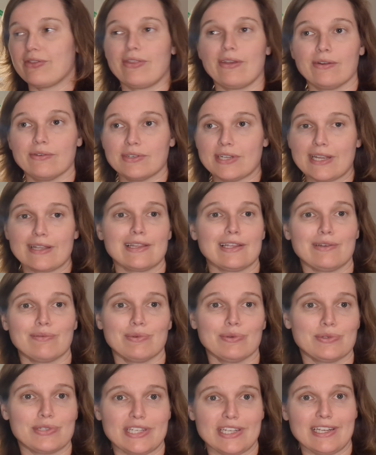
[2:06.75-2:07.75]
their daily
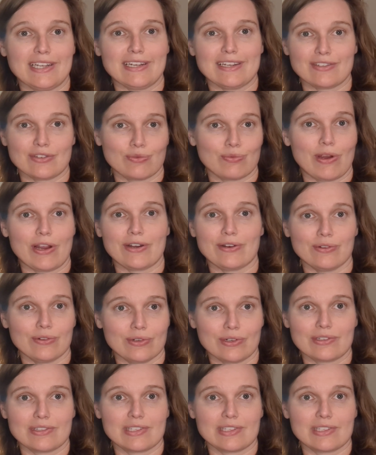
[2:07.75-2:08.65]
routine as a writer looks